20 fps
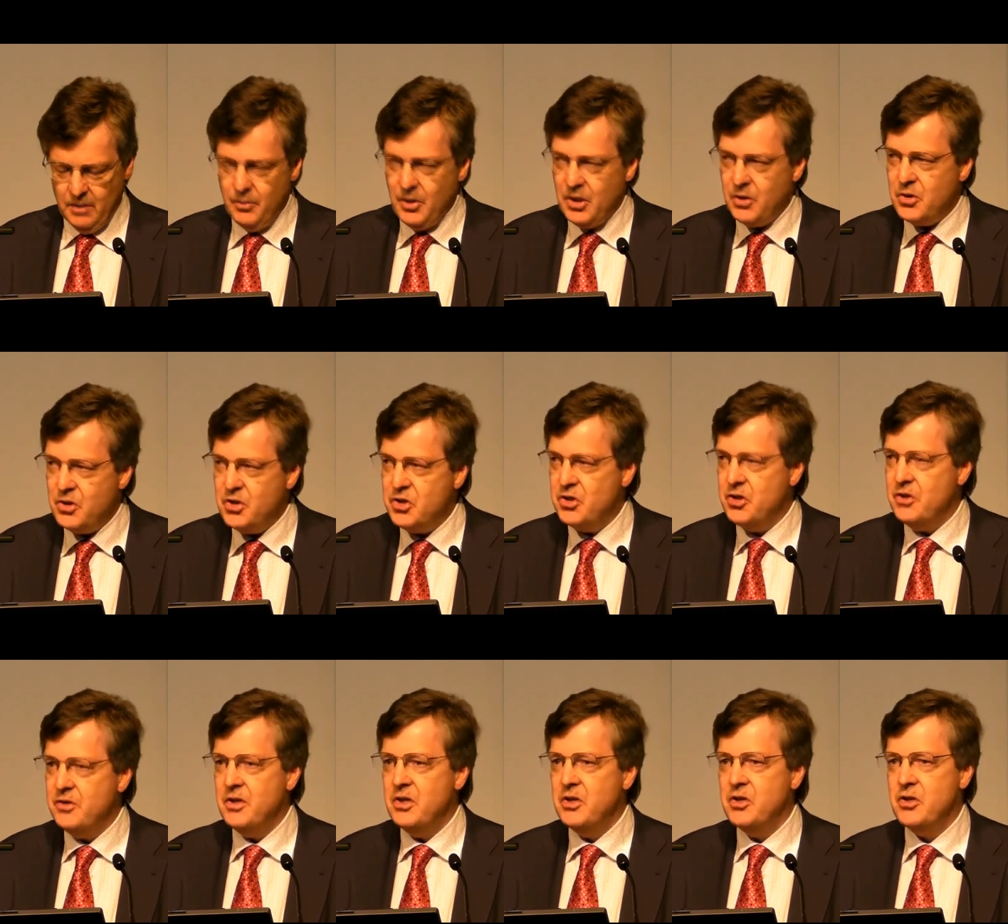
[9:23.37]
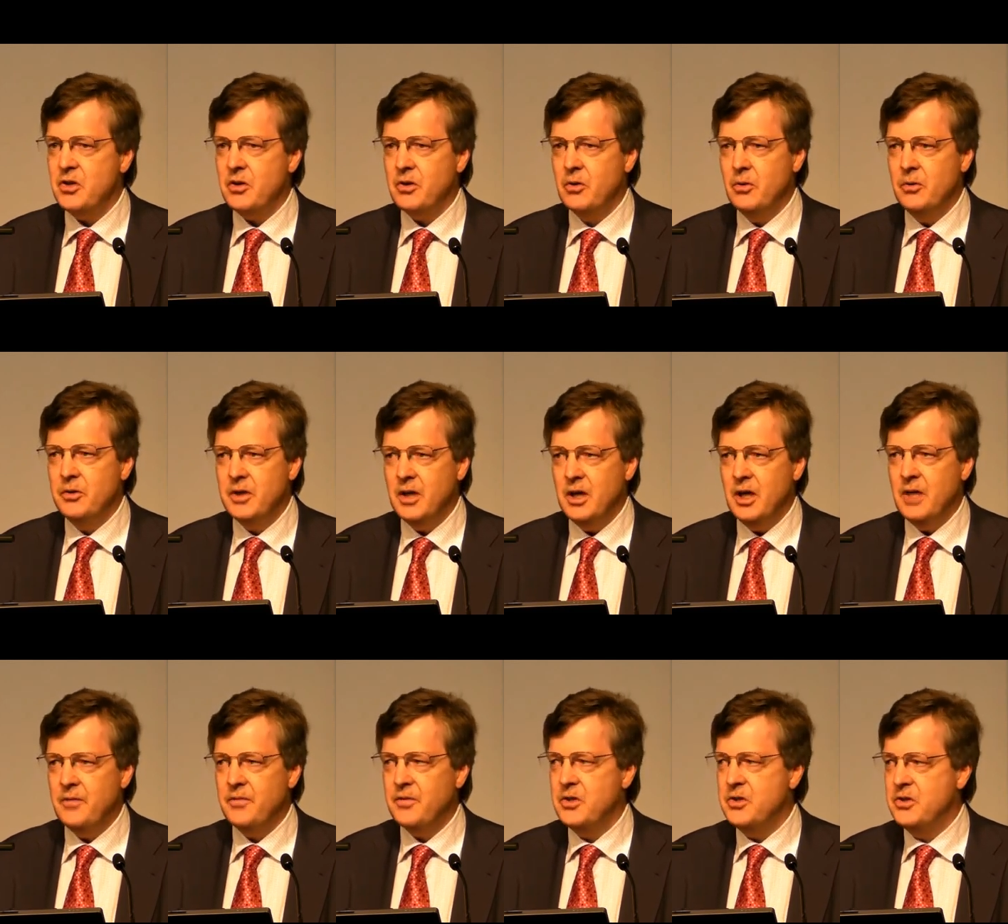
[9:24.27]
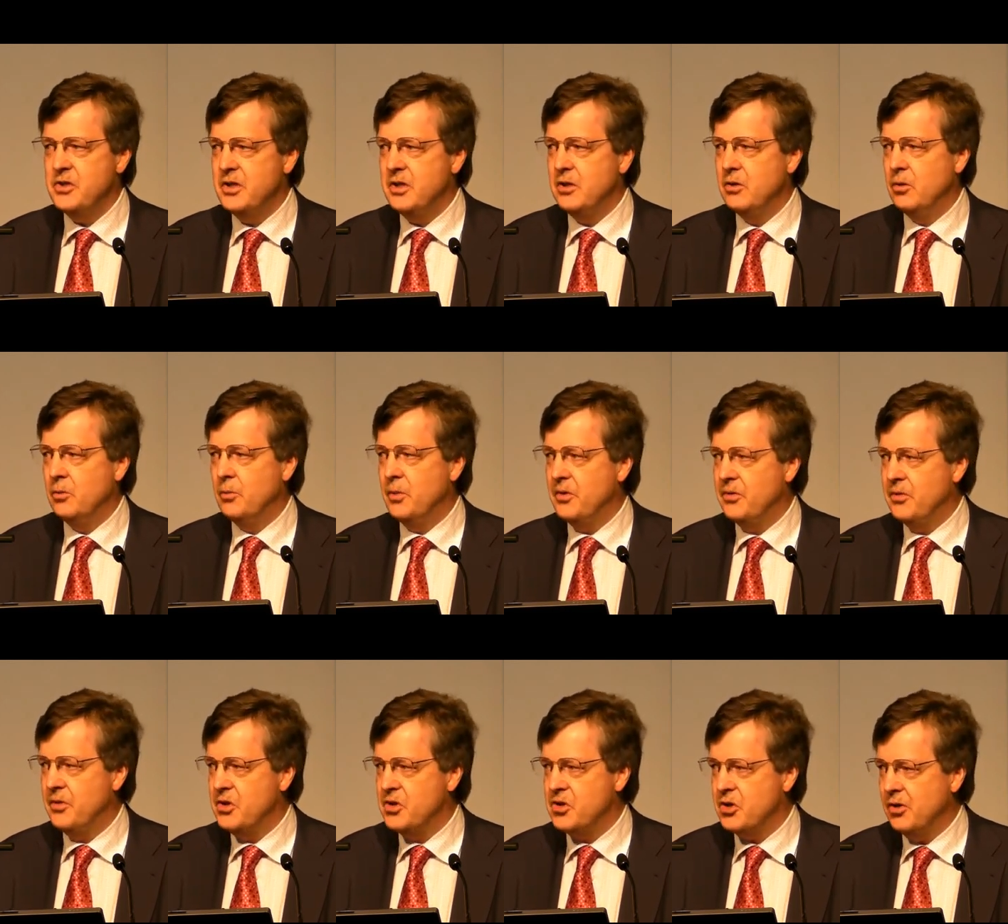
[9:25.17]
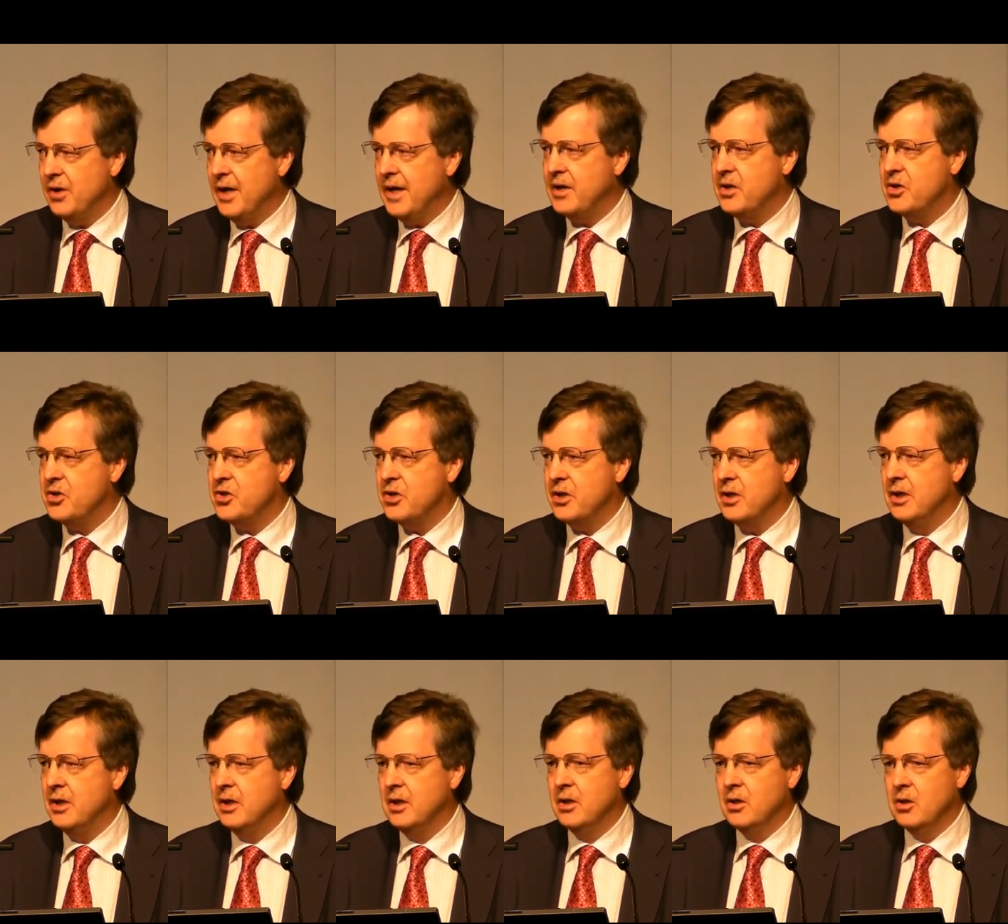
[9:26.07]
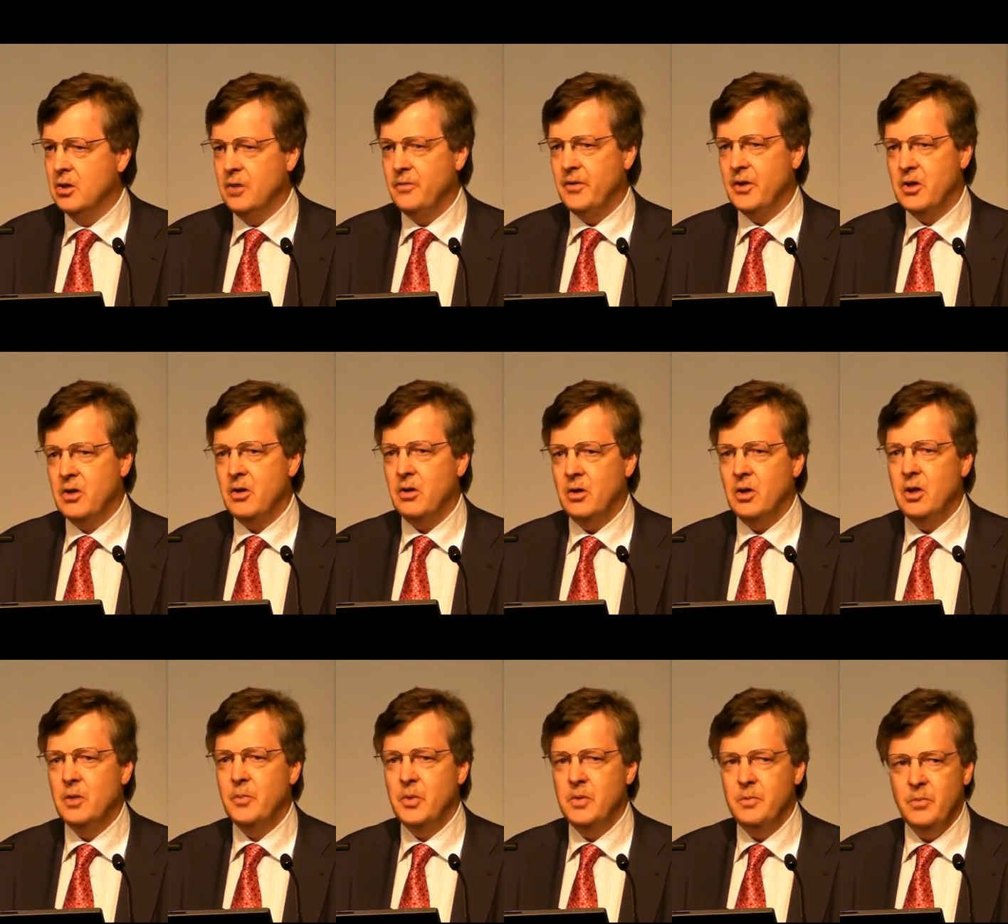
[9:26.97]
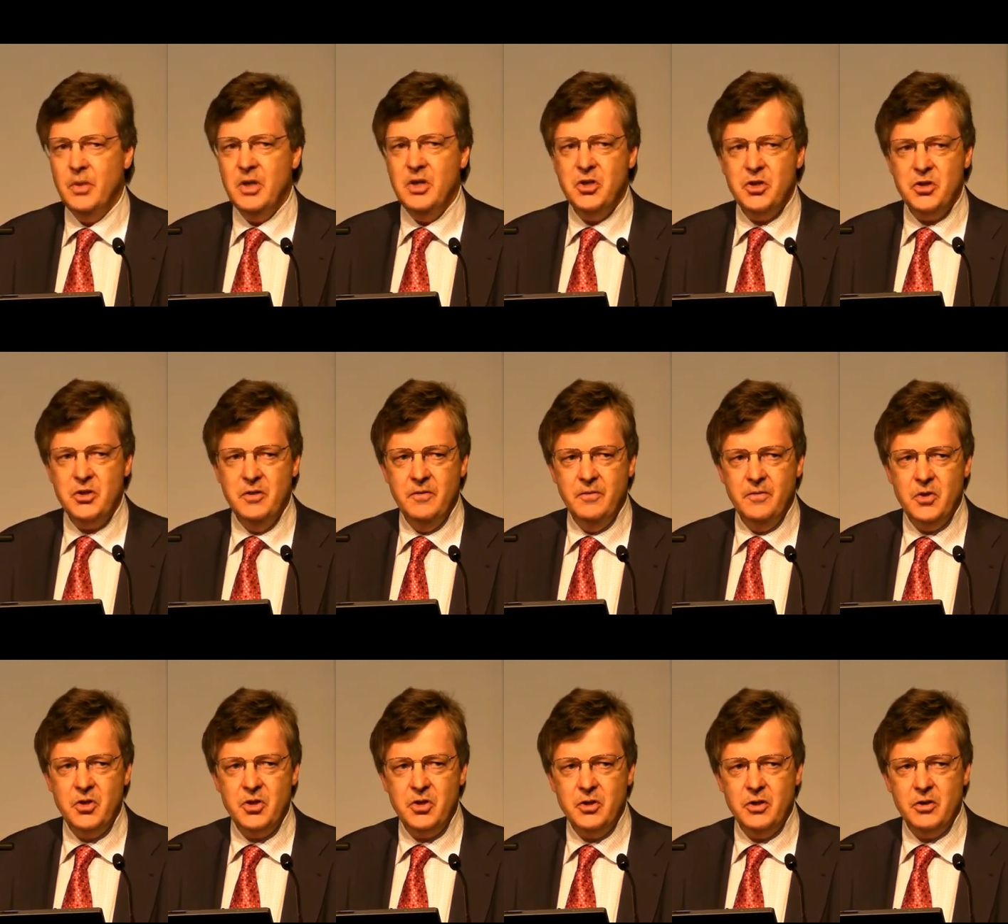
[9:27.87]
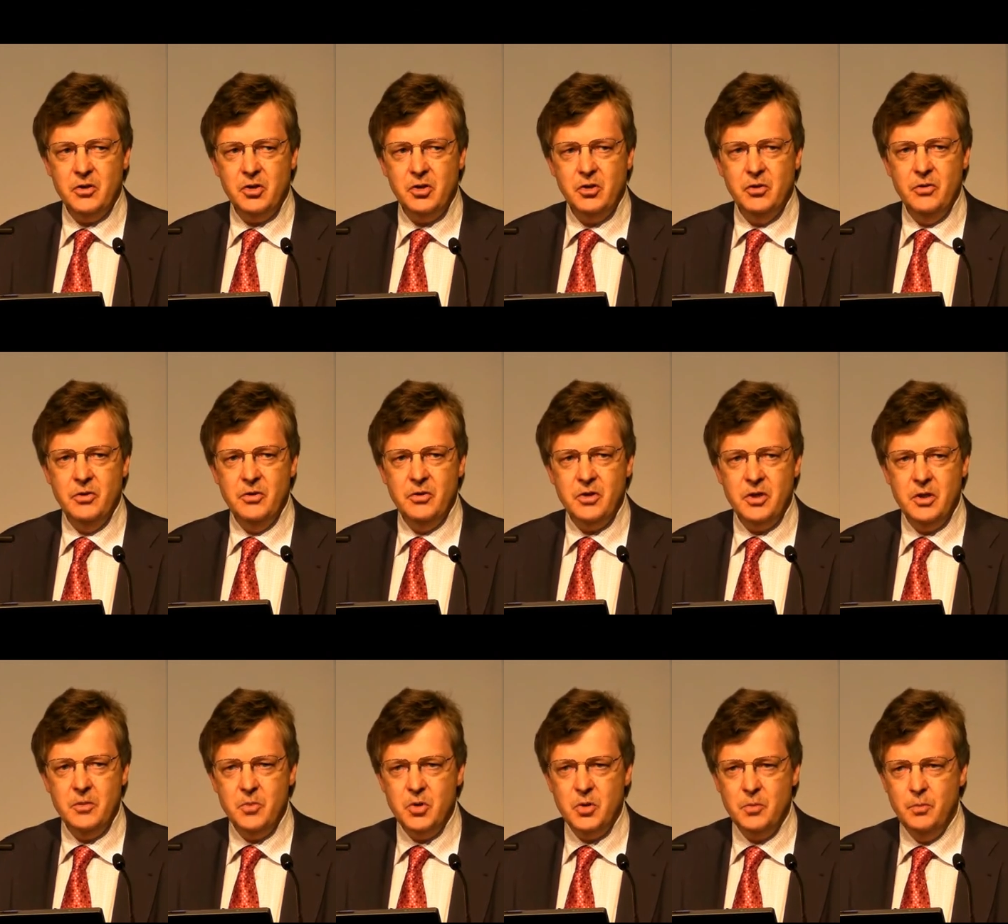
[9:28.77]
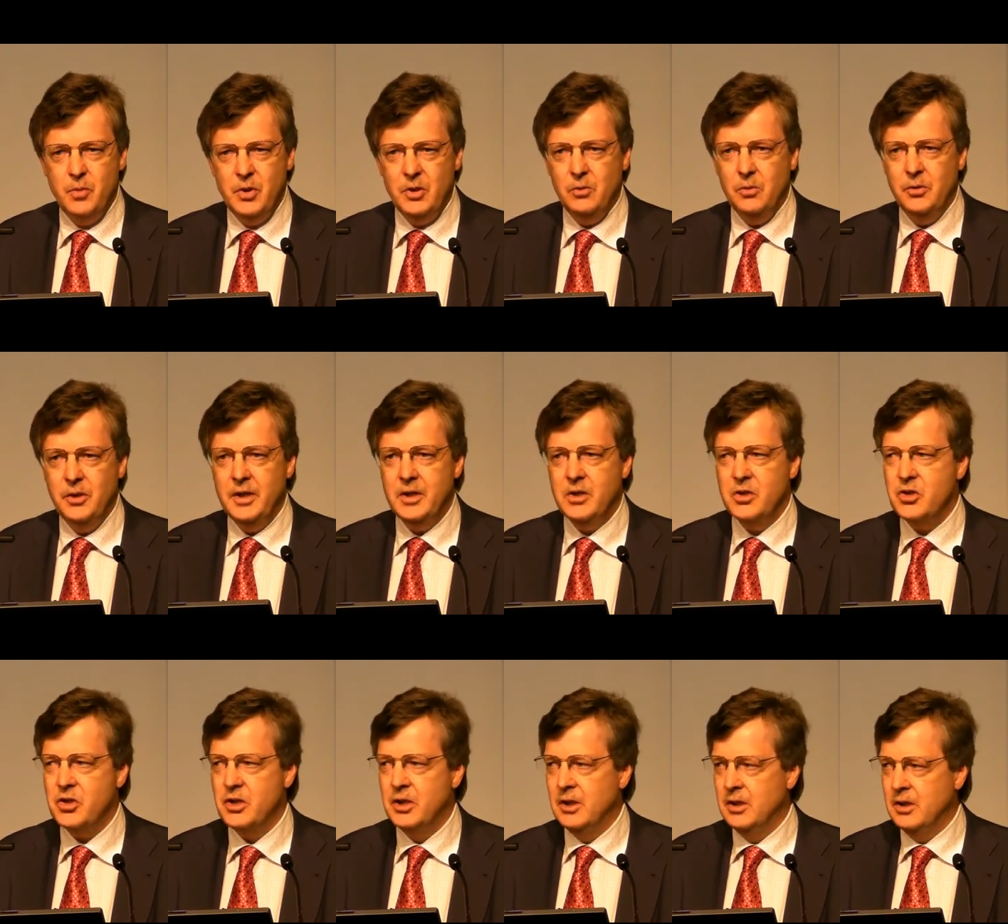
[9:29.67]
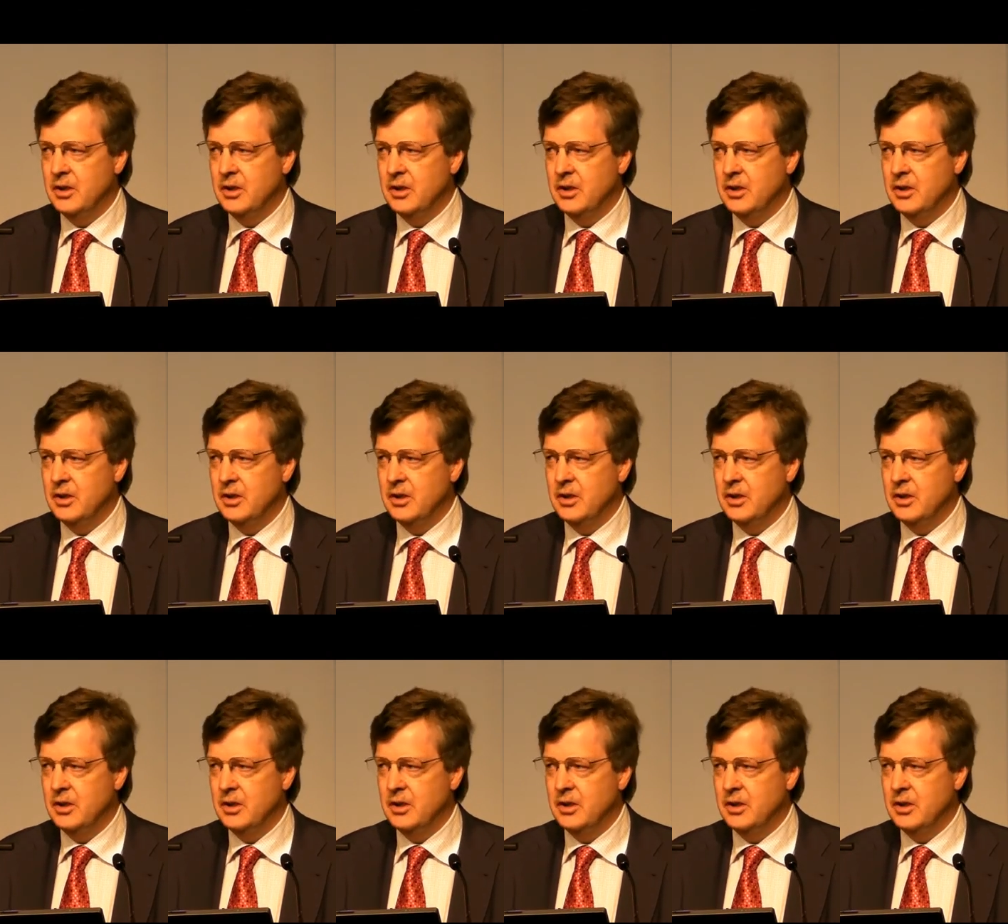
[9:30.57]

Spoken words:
because cities are going to have to deal with this legacy of a carbon-based infrastructure in terms of buildings,